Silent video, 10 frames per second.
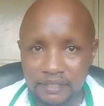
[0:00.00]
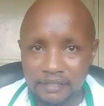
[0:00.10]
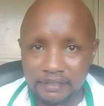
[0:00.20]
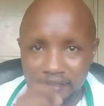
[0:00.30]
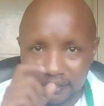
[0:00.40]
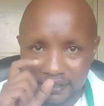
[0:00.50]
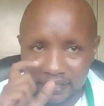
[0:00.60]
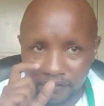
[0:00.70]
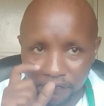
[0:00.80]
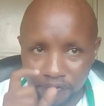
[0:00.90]

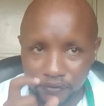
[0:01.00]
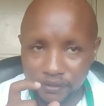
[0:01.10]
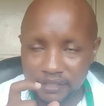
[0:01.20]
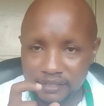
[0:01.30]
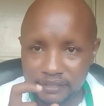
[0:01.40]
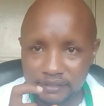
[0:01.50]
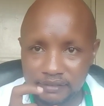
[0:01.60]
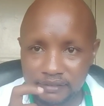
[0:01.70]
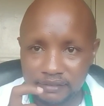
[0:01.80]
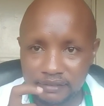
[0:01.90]
Eating food,
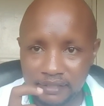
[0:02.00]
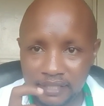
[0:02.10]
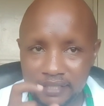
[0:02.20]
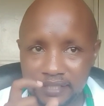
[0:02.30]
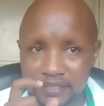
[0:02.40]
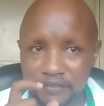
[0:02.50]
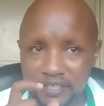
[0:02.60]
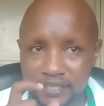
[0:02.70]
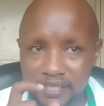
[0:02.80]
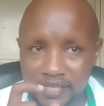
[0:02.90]
get this
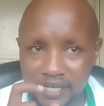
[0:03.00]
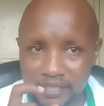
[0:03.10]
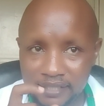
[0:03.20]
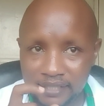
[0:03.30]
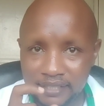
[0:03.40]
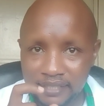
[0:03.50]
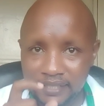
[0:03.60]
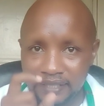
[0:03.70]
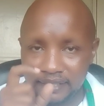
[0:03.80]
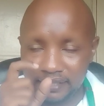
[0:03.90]
very clearly,
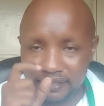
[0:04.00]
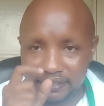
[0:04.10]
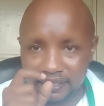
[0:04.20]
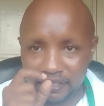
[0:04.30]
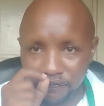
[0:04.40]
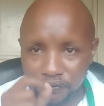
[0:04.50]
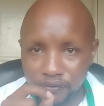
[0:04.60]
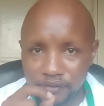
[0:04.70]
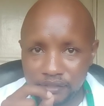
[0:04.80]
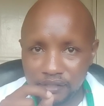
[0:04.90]
eating
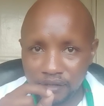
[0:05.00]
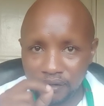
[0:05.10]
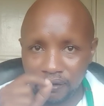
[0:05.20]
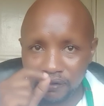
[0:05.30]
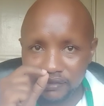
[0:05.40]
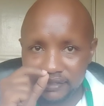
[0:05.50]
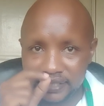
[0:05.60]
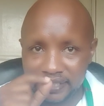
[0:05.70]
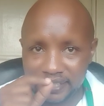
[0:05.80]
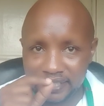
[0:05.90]
food or
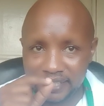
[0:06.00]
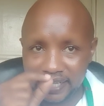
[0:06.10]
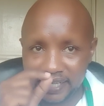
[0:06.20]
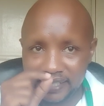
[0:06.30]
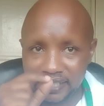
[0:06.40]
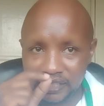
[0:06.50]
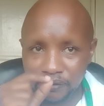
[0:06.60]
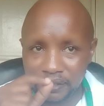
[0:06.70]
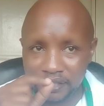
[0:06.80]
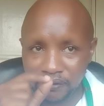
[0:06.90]
drinking any
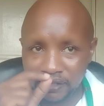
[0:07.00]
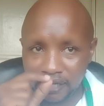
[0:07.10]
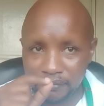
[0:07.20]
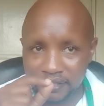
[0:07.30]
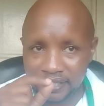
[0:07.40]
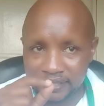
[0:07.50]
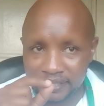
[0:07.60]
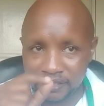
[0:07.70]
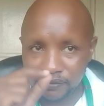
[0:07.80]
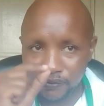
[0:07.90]
liquid
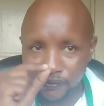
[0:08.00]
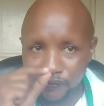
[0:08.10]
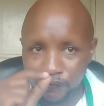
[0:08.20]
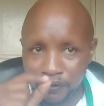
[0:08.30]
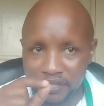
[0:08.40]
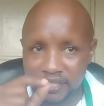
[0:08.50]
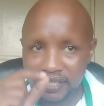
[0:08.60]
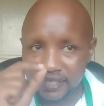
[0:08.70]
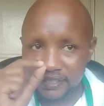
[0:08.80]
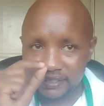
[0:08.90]
contaminated with
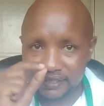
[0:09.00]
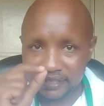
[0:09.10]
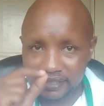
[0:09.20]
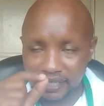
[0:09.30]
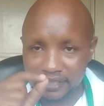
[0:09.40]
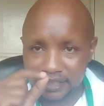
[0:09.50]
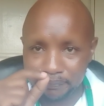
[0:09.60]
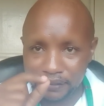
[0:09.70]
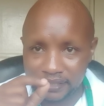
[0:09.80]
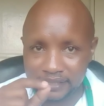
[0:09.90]
certain
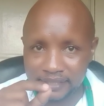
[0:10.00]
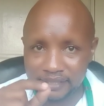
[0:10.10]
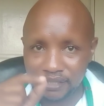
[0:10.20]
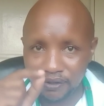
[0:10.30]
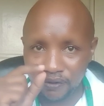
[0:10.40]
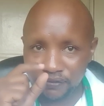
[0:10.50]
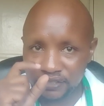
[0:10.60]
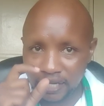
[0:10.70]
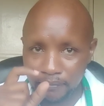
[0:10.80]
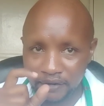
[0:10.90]
species of
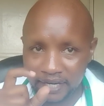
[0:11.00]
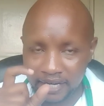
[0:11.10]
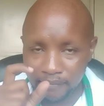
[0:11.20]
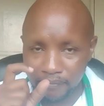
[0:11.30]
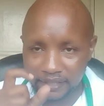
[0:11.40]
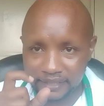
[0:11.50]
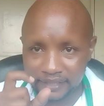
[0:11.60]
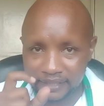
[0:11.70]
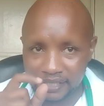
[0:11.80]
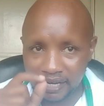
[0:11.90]
Salmonella
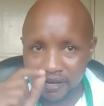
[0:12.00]
bacteria